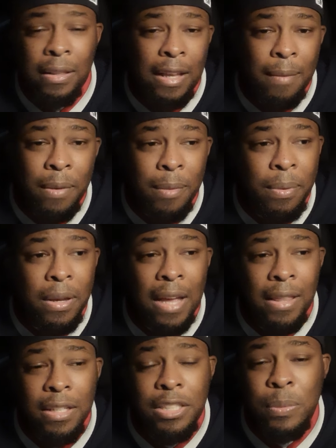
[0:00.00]
let me be.
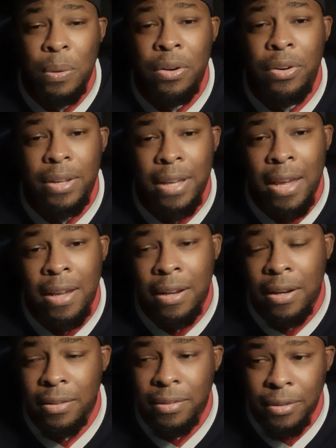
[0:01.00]
I think she wanted her cake and
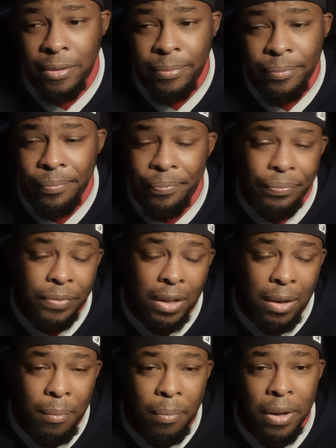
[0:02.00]
eat it too.
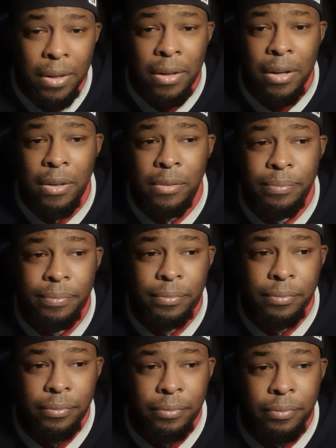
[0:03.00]
But you
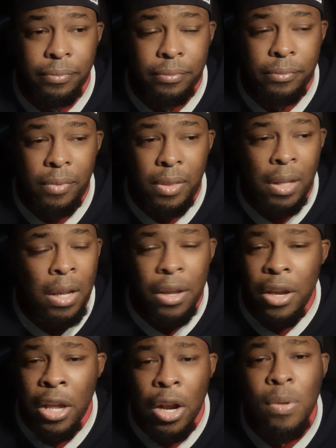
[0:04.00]

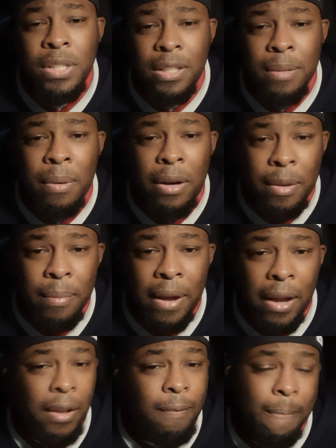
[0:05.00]
can always get the money
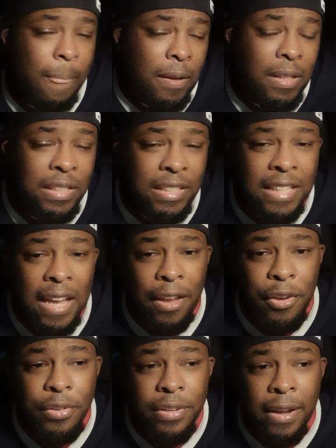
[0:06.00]
back. You just can't
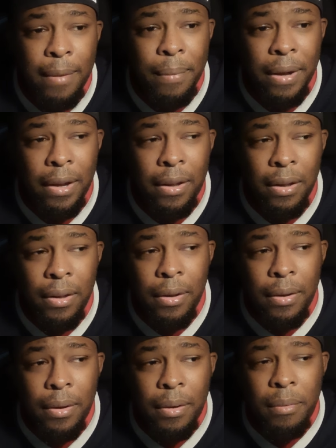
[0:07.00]
get your time back.
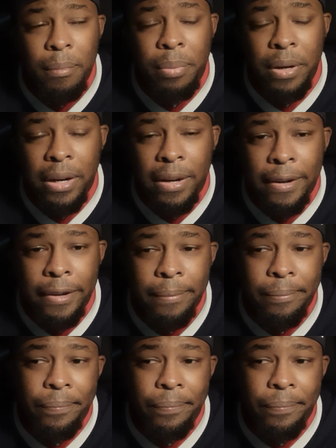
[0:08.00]
But I